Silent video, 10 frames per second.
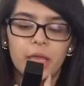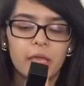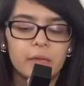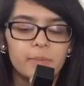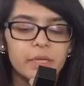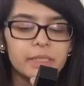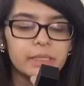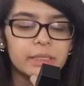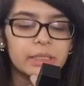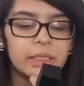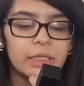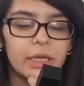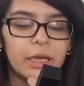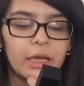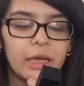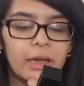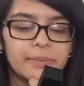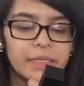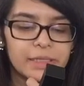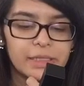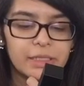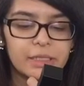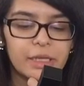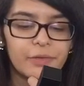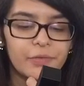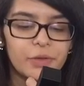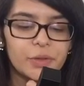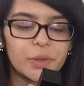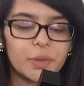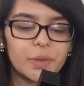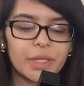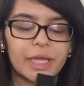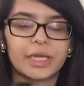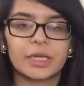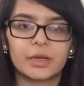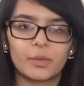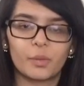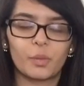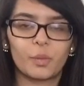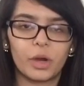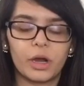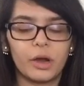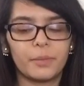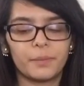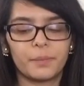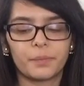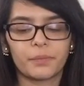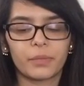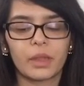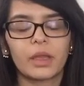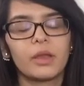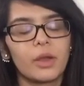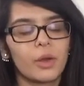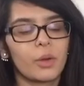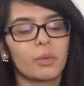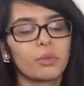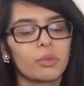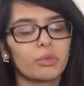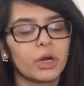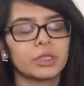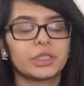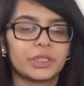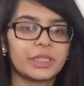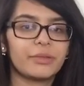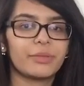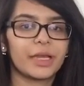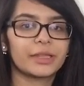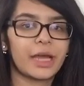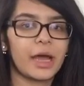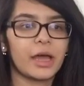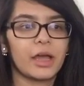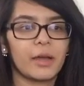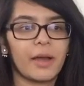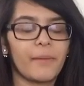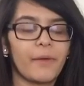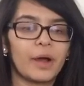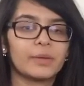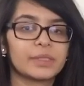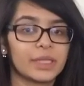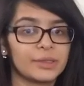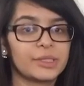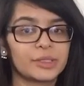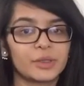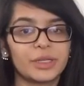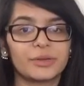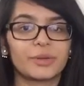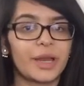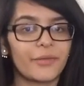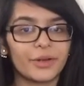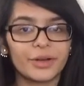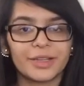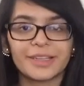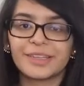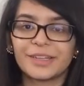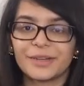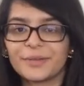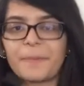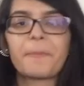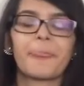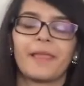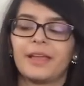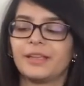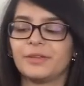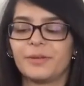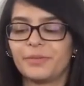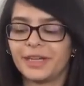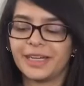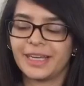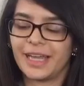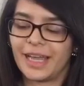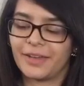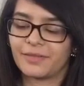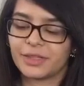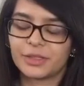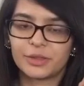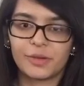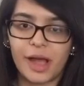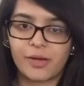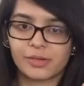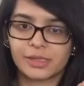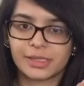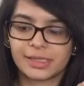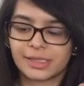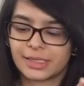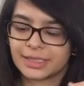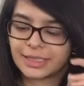and basically I'm guessing if you like want to keep like that sunscreen or whatever, like, you know, you apply it every 2 hours.